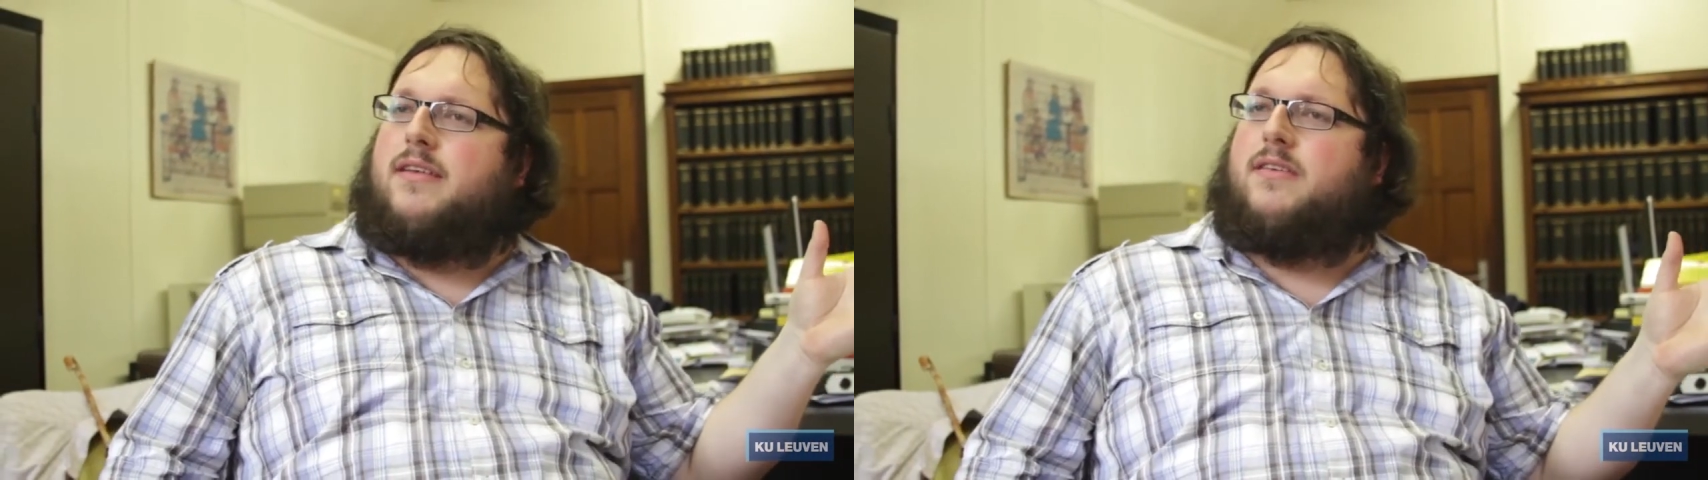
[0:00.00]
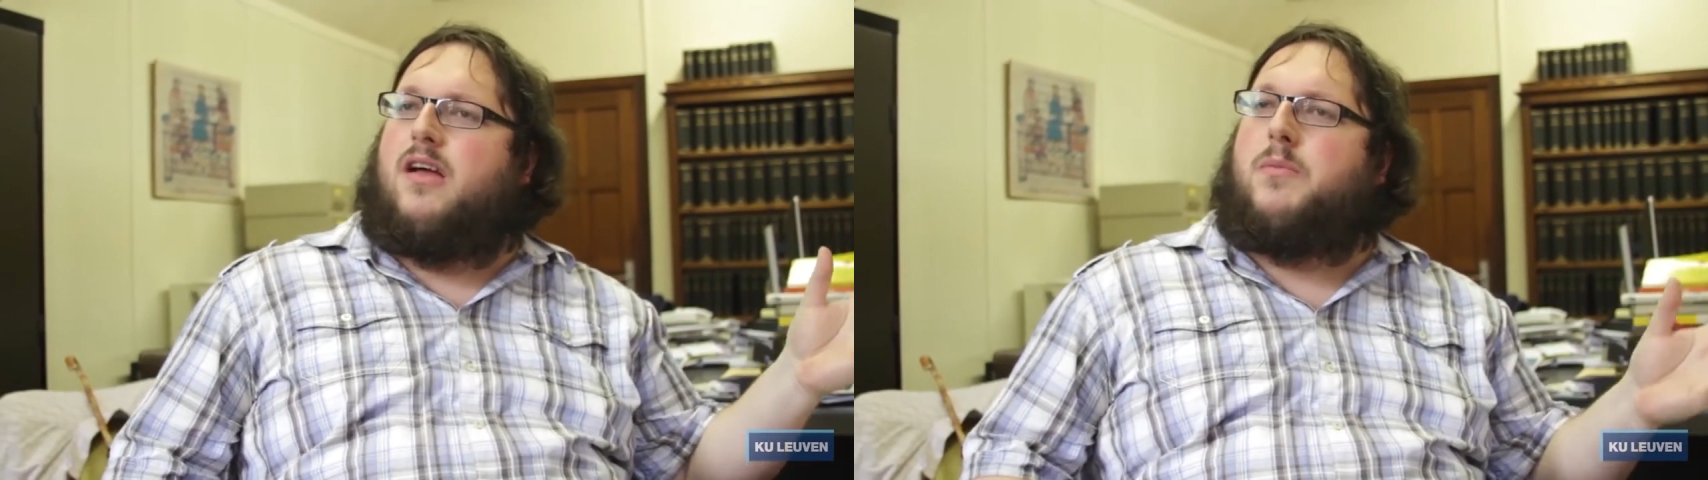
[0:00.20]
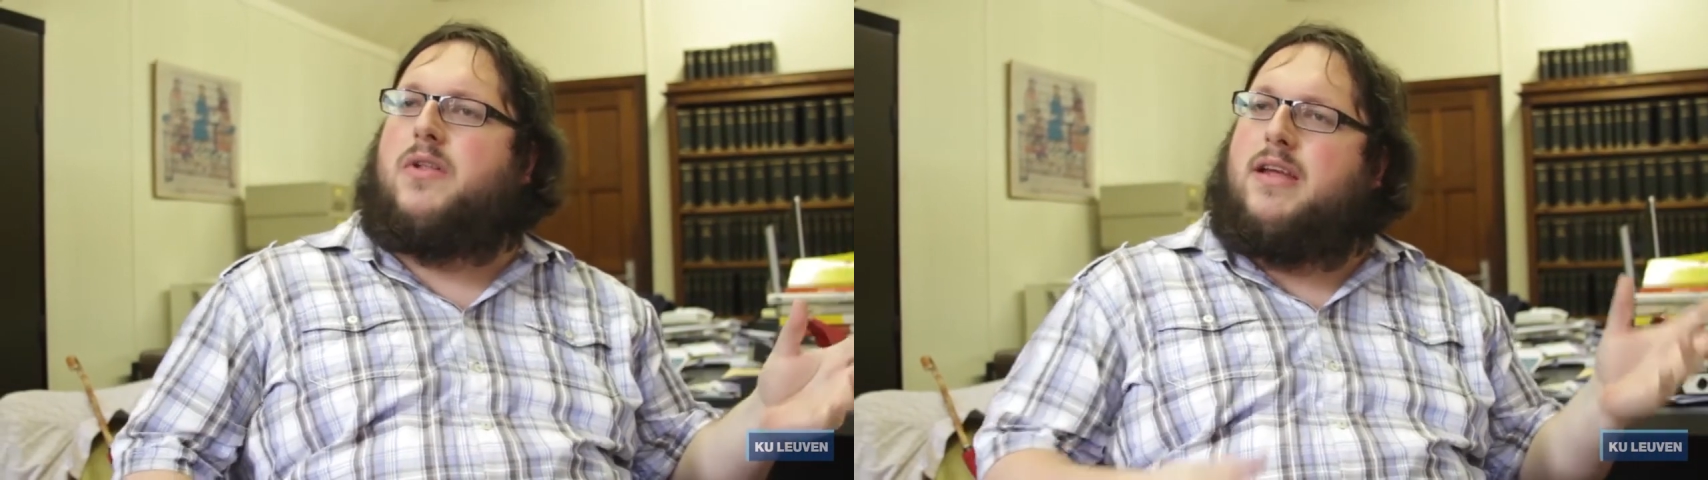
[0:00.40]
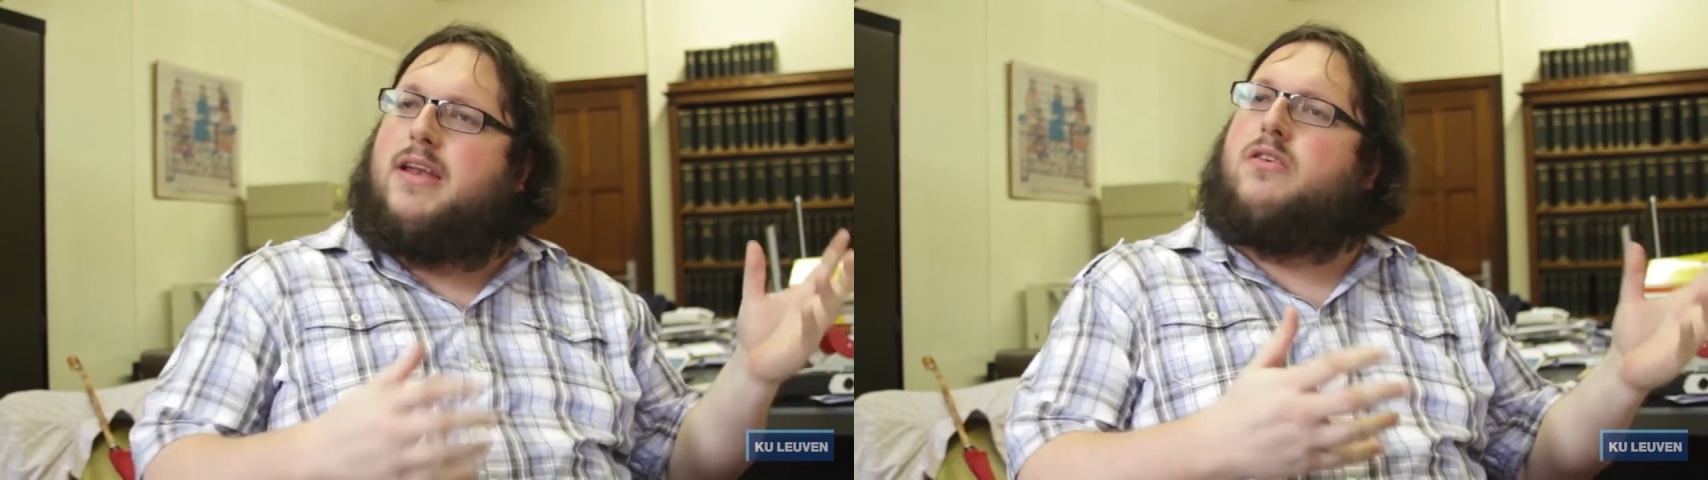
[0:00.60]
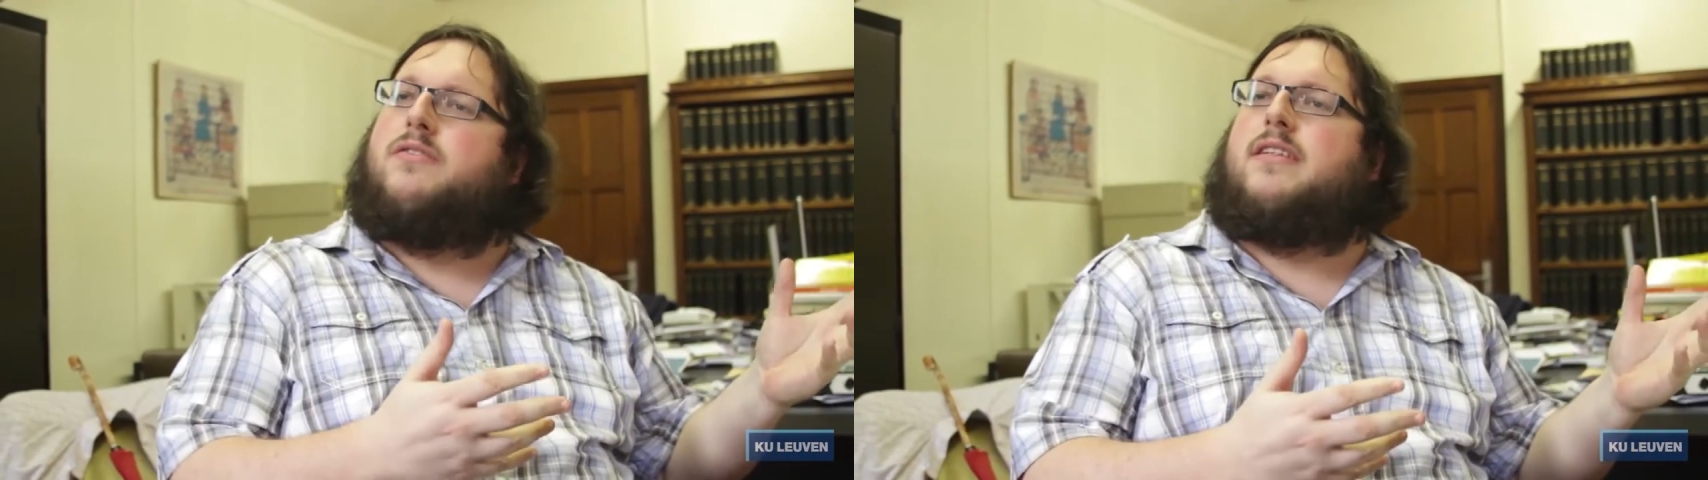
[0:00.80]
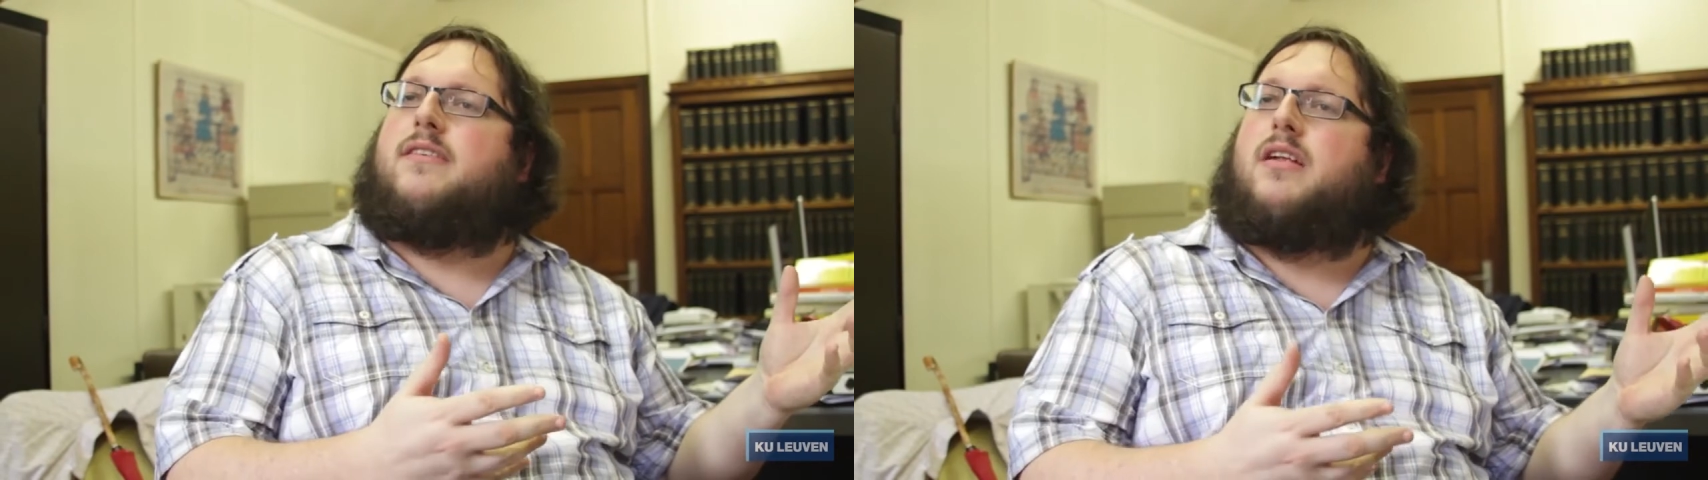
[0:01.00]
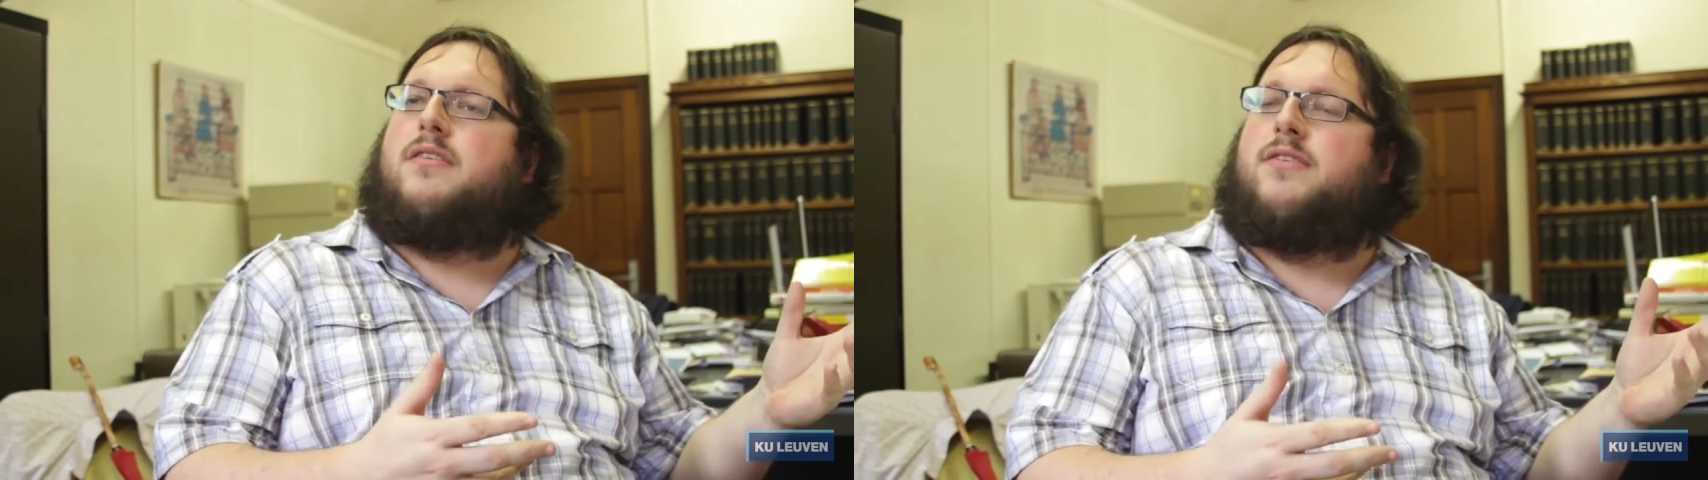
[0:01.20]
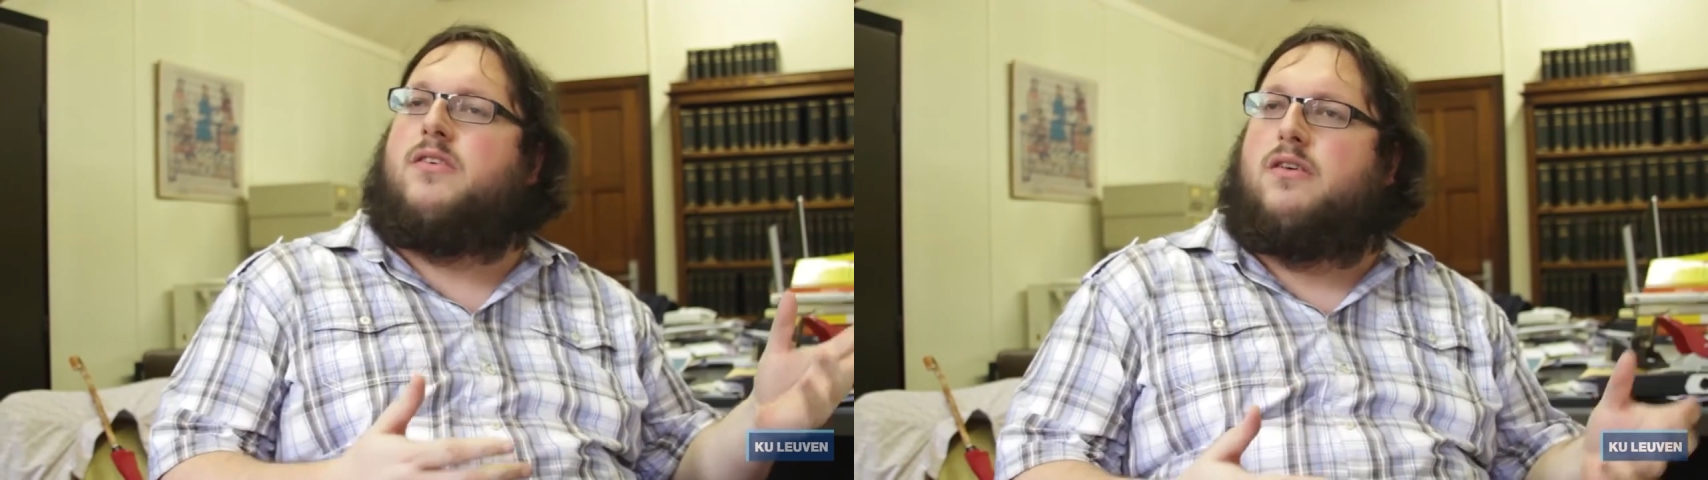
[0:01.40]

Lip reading: example in and of itself